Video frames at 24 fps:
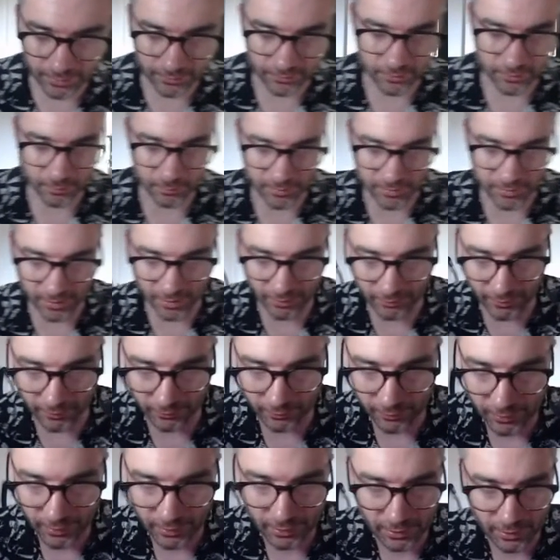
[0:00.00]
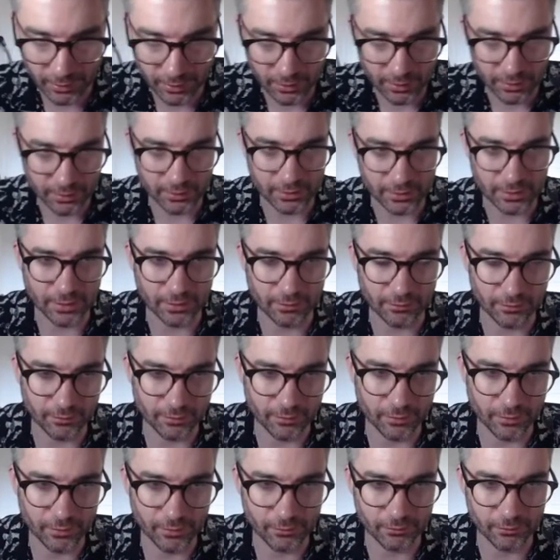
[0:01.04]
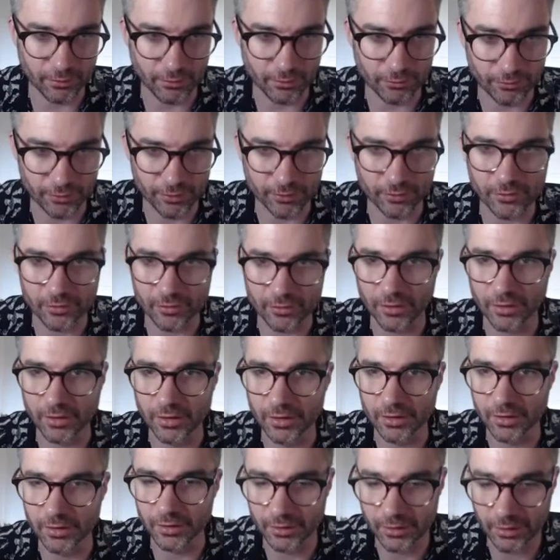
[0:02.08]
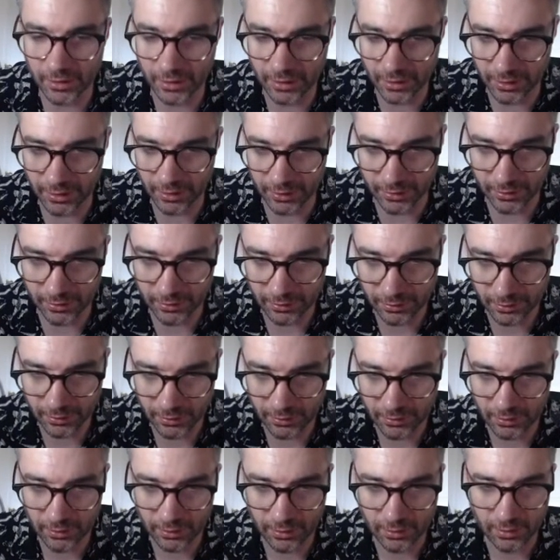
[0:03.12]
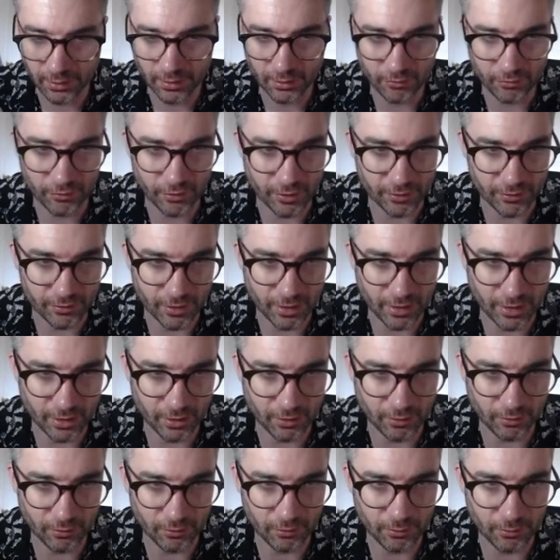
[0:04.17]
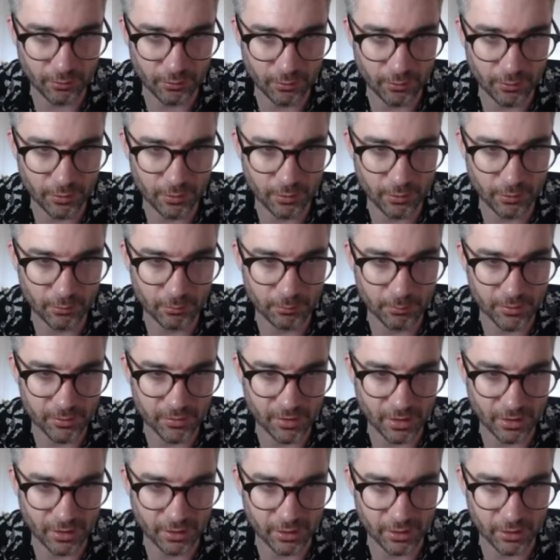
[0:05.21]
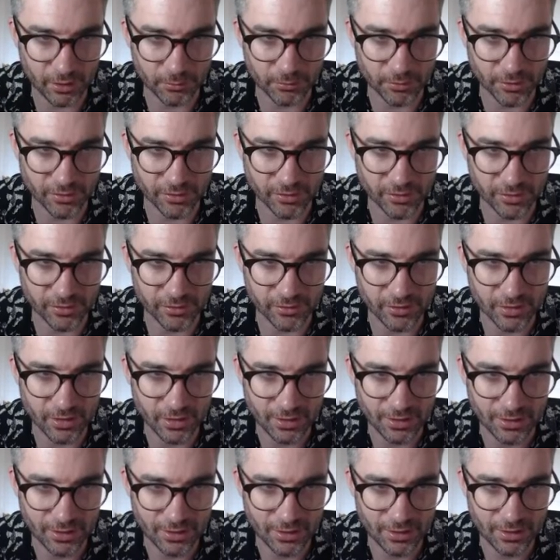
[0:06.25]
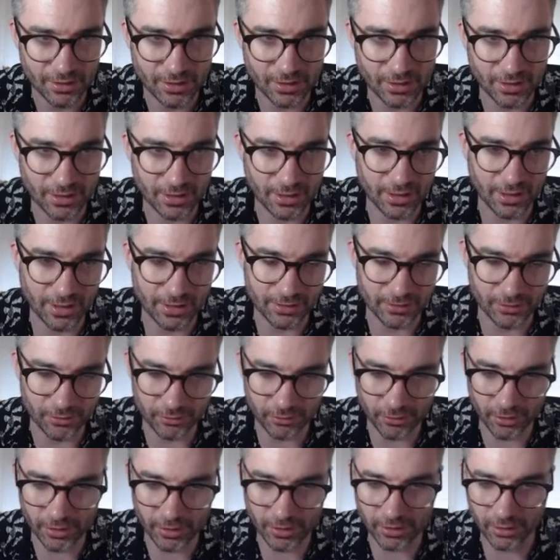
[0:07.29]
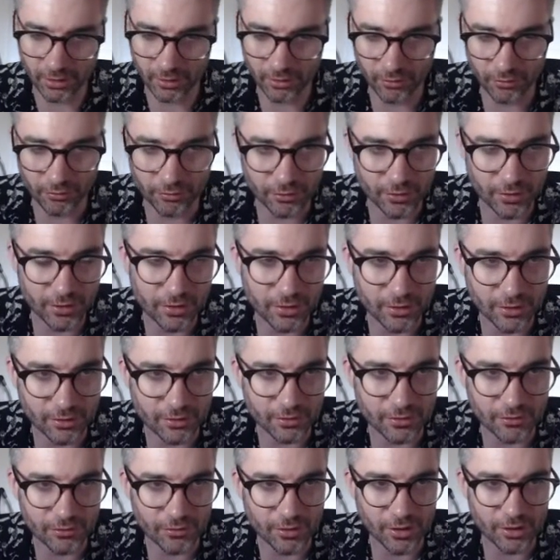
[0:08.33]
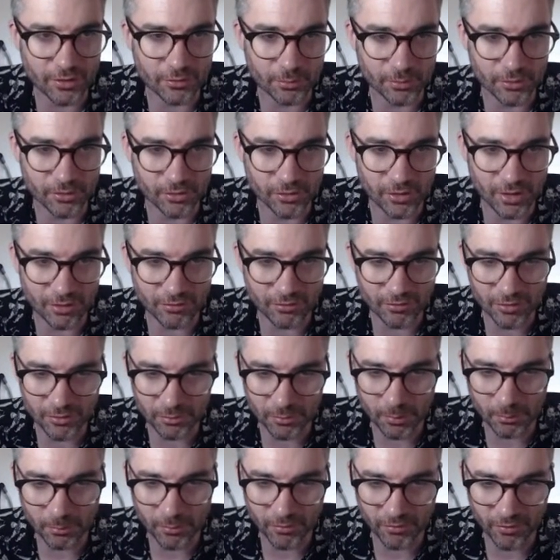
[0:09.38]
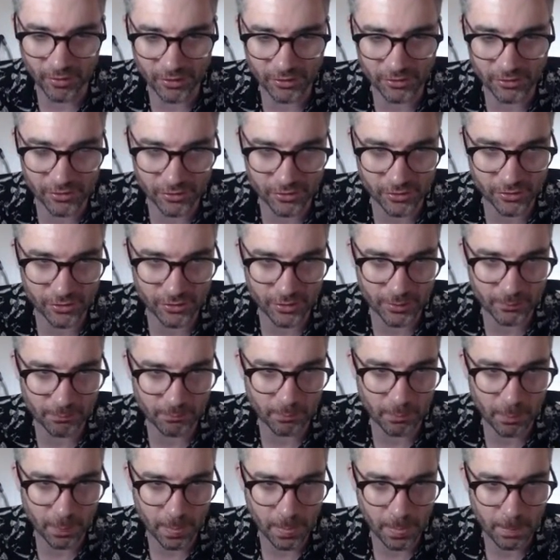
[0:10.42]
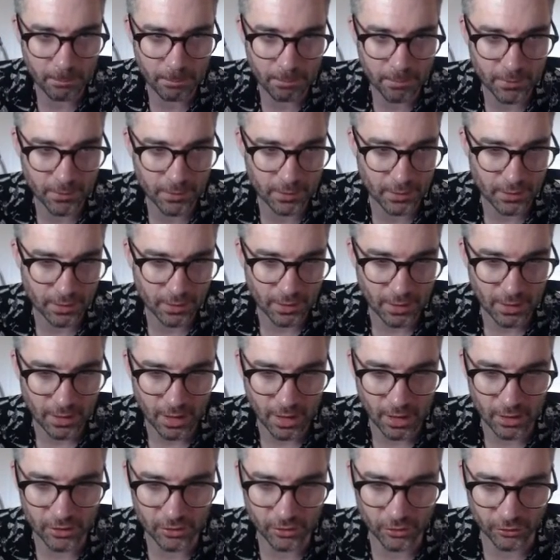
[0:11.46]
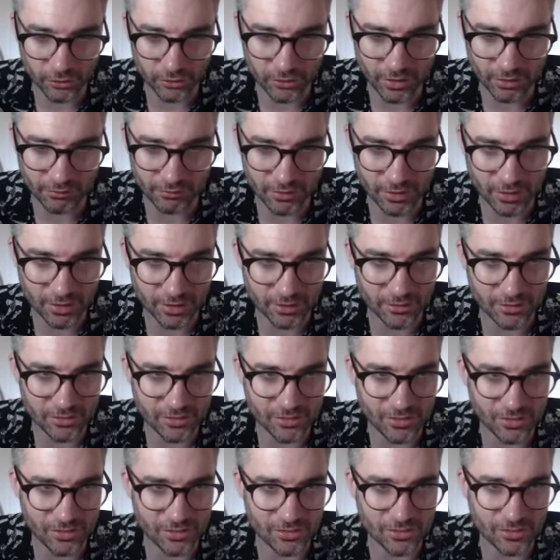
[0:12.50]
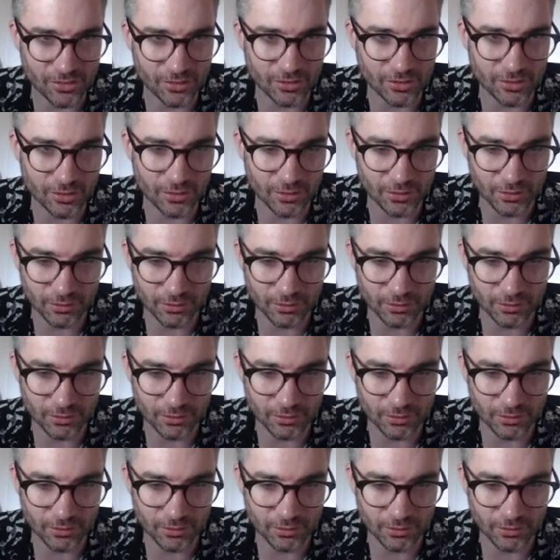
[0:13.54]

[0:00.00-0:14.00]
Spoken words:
the material. Now, the roughness slider here affects how metallic an object is. Create a lot of nice effects by just giving some imperfections to it and not just having a consistent